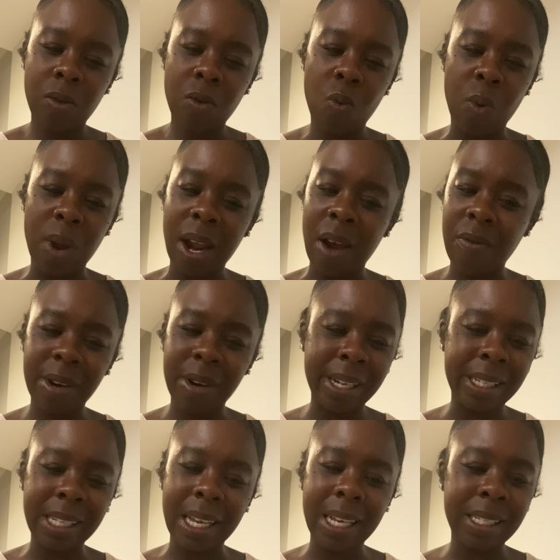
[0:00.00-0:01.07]
whatever
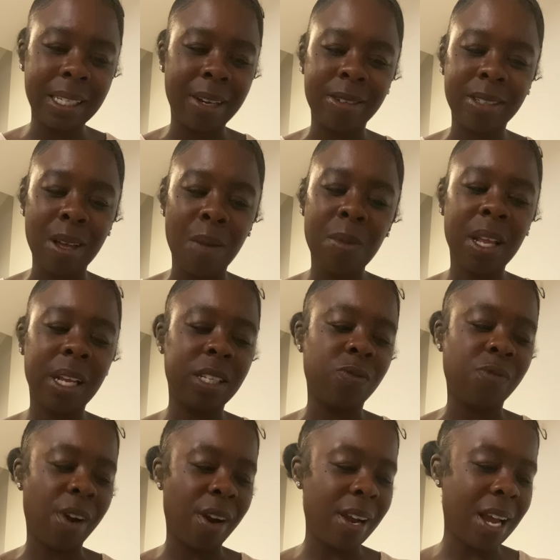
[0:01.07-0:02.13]
this is here, something is
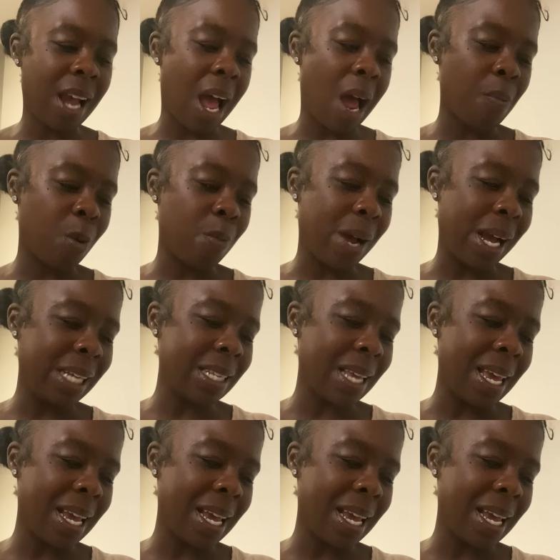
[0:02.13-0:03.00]
very compromising.